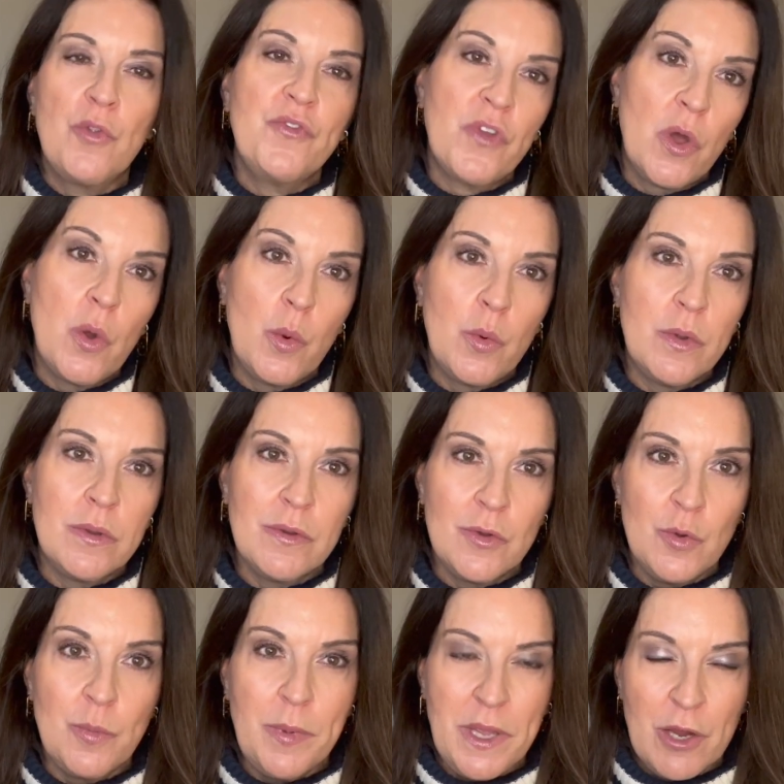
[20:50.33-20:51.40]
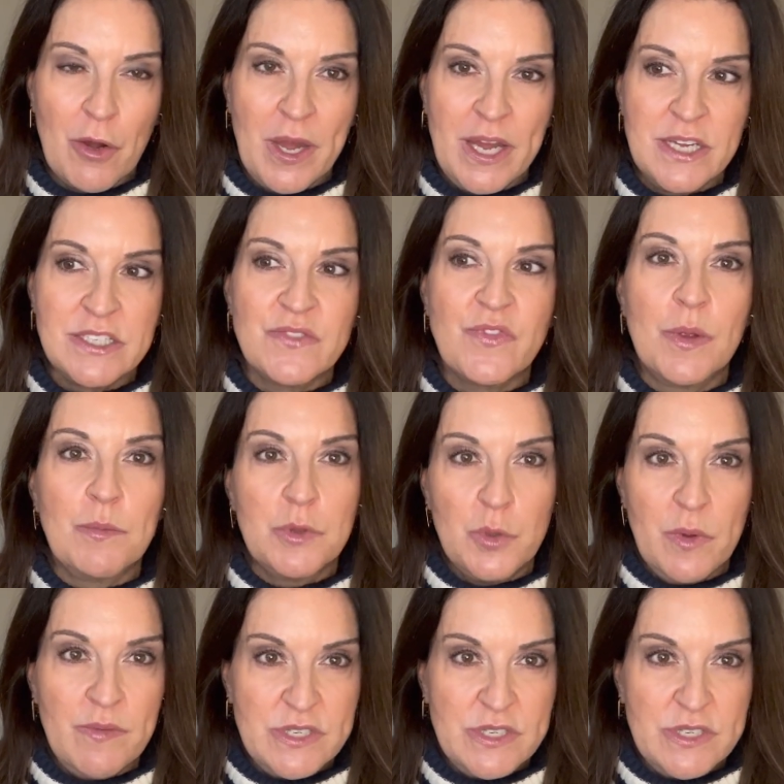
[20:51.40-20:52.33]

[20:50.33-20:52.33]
tone hoop earrings from Louis